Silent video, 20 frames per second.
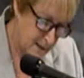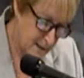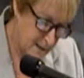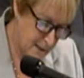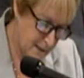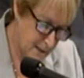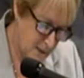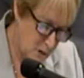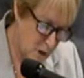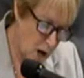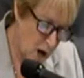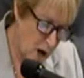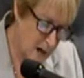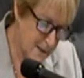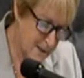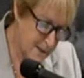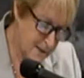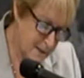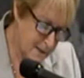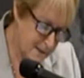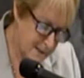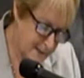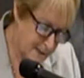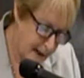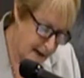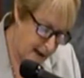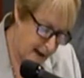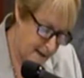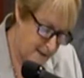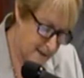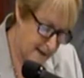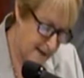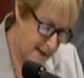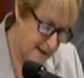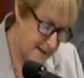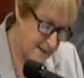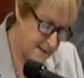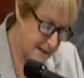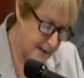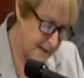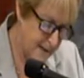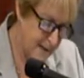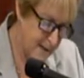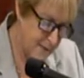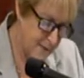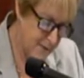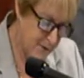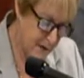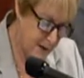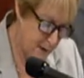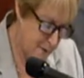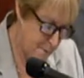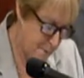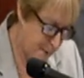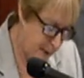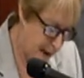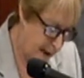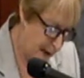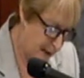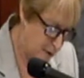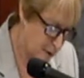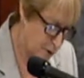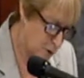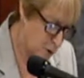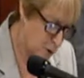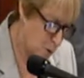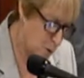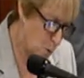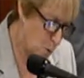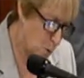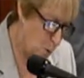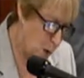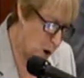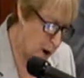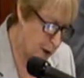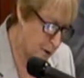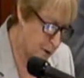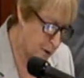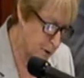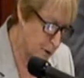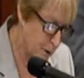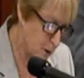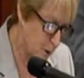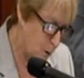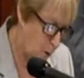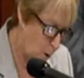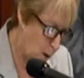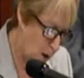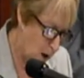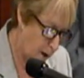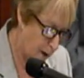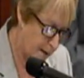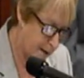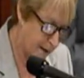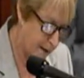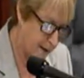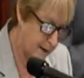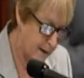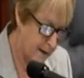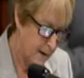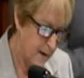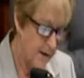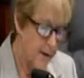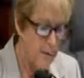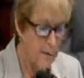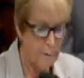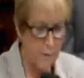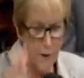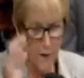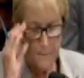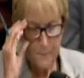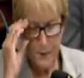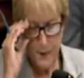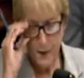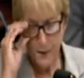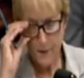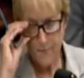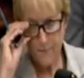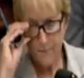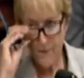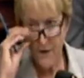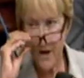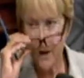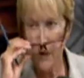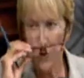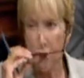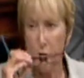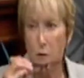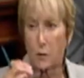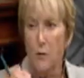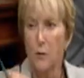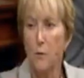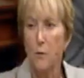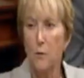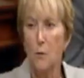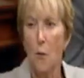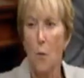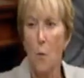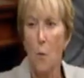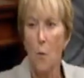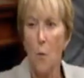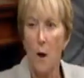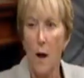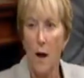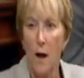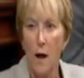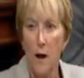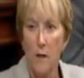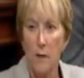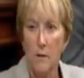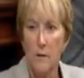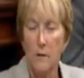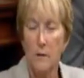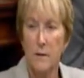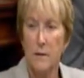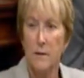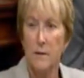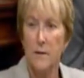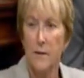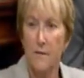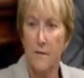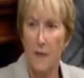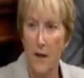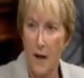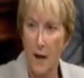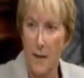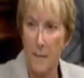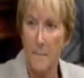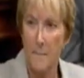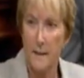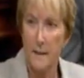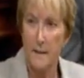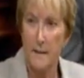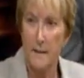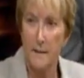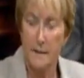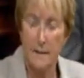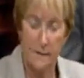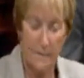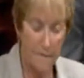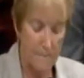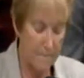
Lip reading: did not detect a negative impact to water quality from the conventional well development.